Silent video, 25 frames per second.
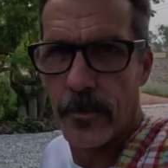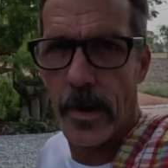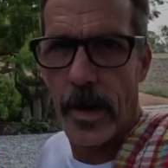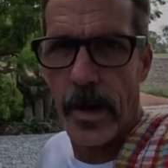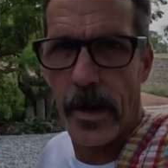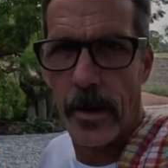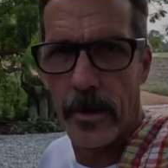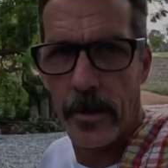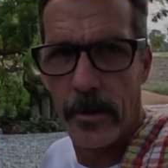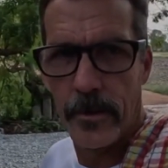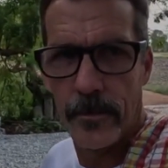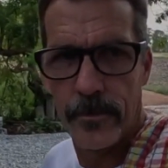
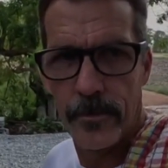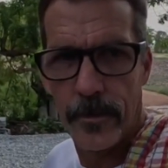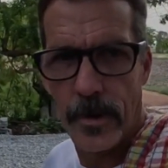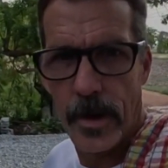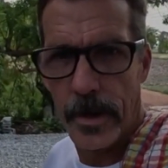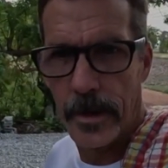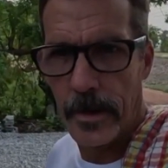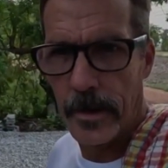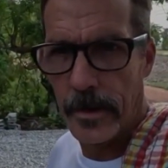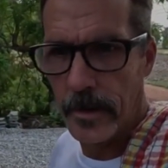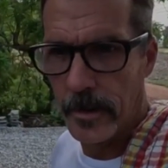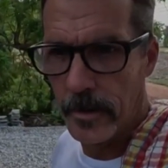
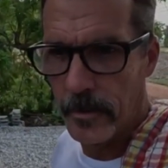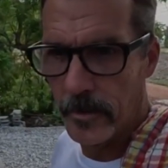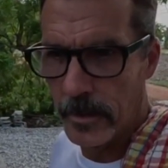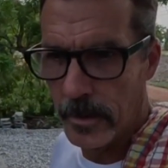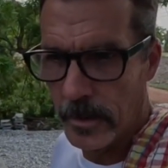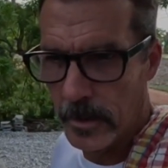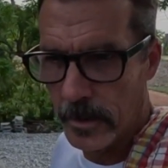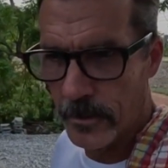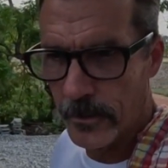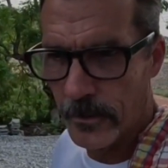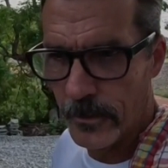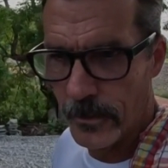finding them
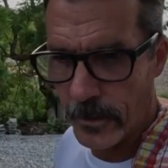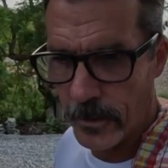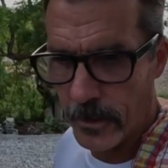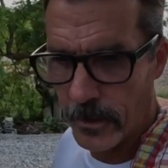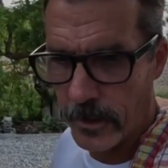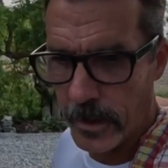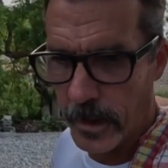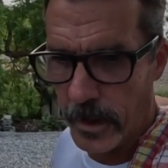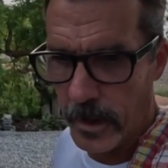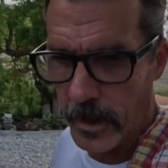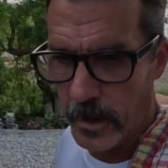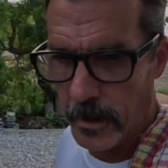in
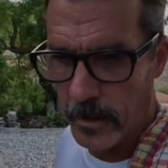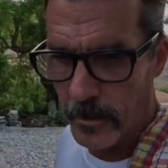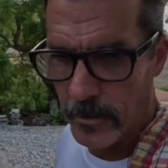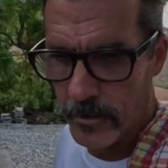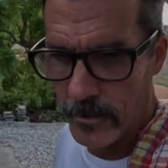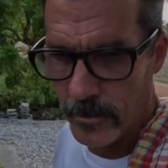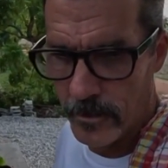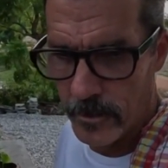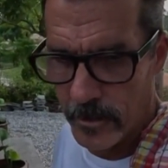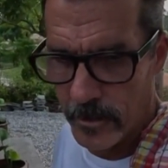sugarcane.